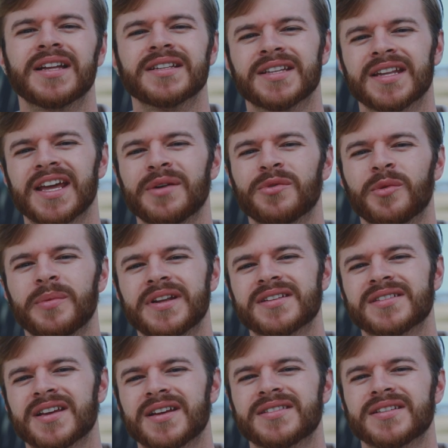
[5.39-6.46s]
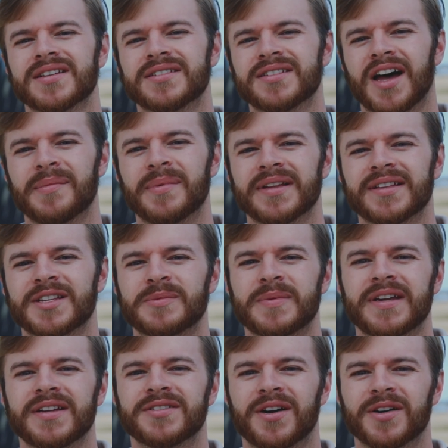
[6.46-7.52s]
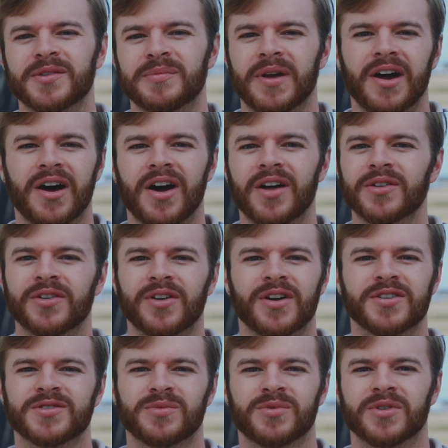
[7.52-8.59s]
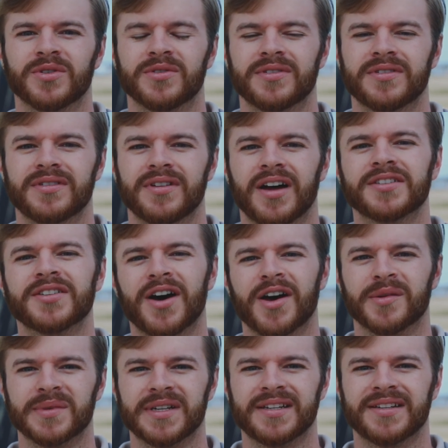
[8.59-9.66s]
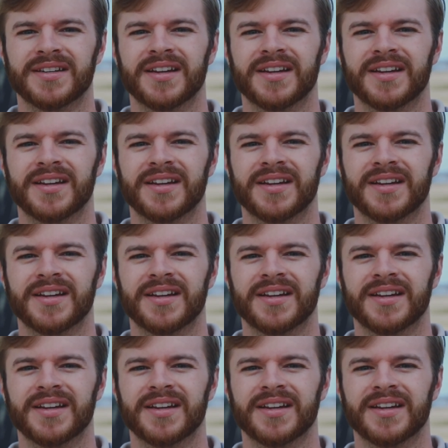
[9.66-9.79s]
Today we'll be discussing a topic that's being talked about all across the world, autonomy.